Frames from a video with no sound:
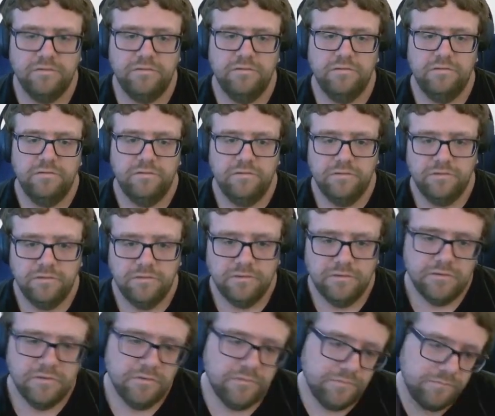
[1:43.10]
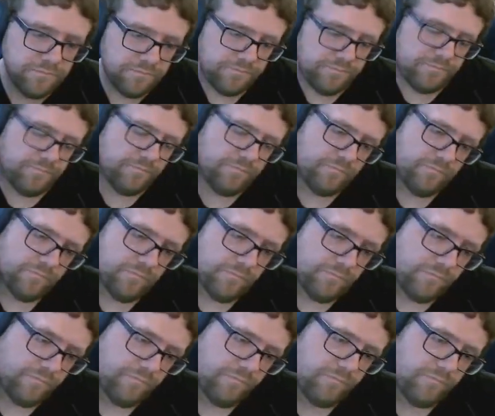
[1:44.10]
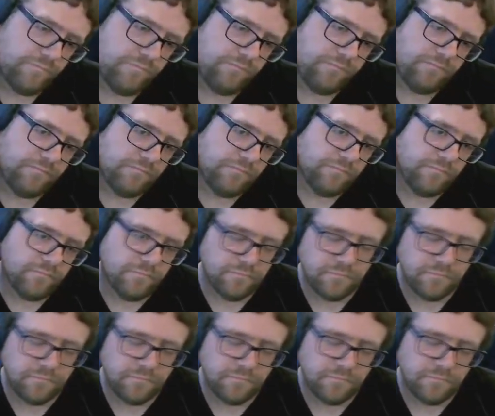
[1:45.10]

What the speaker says: (no one is talking)